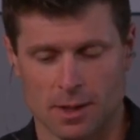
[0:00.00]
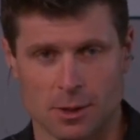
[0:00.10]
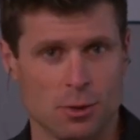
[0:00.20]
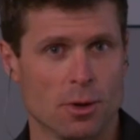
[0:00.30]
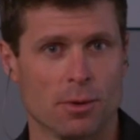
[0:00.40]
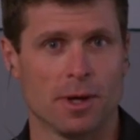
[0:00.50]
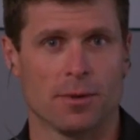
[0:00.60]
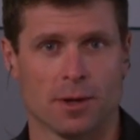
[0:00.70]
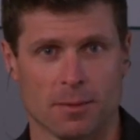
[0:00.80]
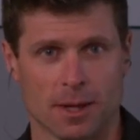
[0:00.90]
and you know
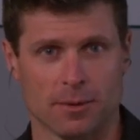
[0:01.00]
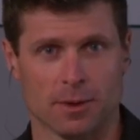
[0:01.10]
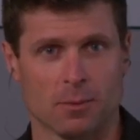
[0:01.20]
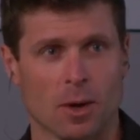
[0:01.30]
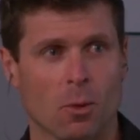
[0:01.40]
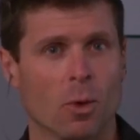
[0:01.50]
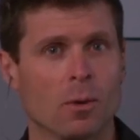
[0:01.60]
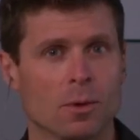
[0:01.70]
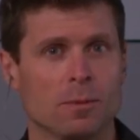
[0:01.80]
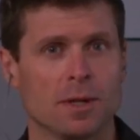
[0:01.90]
nothing about them,
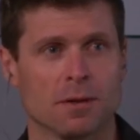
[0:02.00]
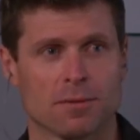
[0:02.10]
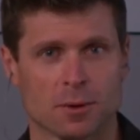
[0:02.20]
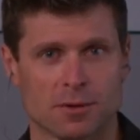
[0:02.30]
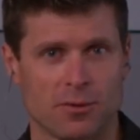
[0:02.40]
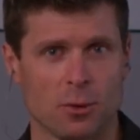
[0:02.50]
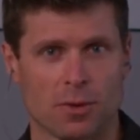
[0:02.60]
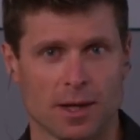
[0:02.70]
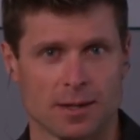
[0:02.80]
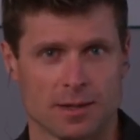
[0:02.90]
what would be the first few
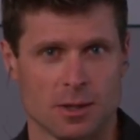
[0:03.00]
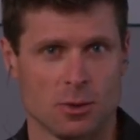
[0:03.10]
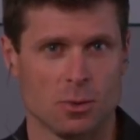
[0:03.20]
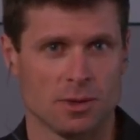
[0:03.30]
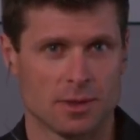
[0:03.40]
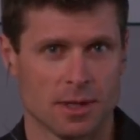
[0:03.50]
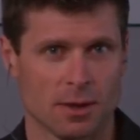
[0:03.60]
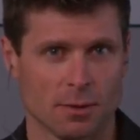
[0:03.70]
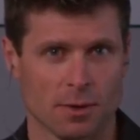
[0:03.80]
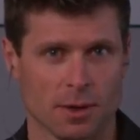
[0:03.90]
things that you would
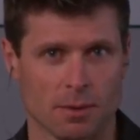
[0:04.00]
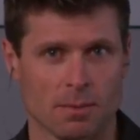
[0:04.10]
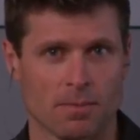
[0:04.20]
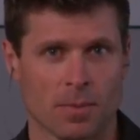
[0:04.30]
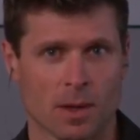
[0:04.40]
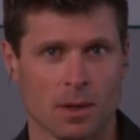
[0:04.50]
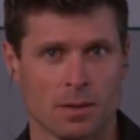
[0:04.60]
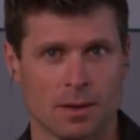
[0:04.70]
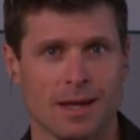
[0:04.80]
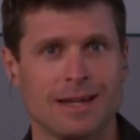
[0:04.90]
tell them
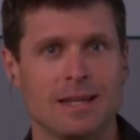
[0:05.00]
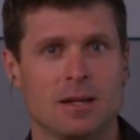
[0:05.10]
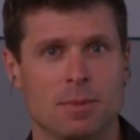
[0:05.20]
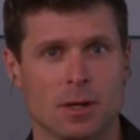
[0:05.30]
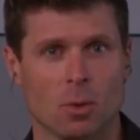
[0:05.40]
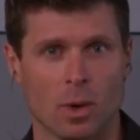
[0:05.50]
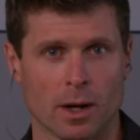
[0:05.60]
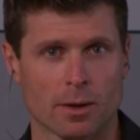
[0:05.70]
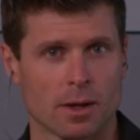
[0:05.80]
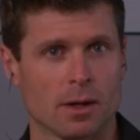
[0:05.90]
that they need to be
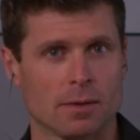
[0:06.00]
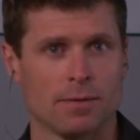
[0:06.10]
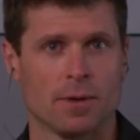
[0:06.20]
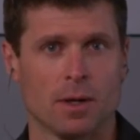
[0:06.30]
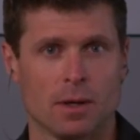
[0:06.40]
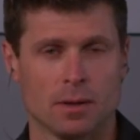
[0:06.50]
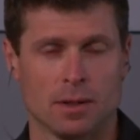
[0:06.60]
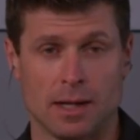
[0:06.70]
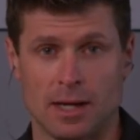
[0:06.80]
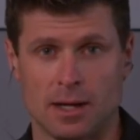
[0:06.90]
aware of,
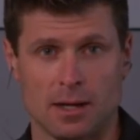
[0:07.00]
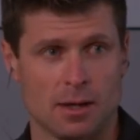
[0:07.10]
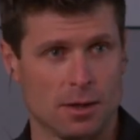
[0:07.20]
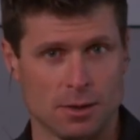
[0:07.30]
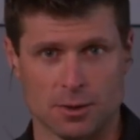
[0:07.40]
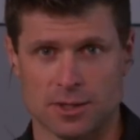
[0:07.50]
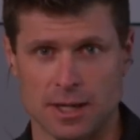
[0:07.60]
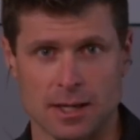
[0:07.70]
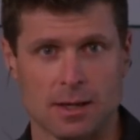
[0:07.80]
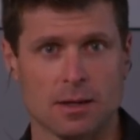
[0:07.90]
that they need to
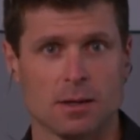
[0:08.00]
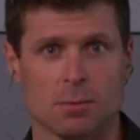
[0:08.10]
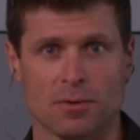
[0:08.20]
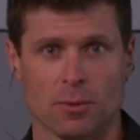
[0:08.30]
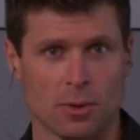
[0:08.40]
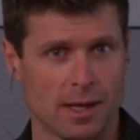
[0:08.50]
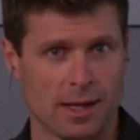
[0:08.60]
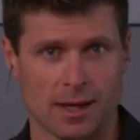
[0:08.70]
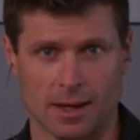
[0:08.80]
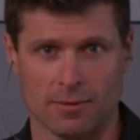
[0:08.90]
understand before
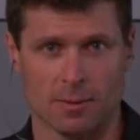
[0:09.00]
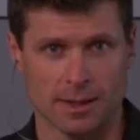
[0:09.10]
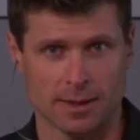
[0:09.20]
they ever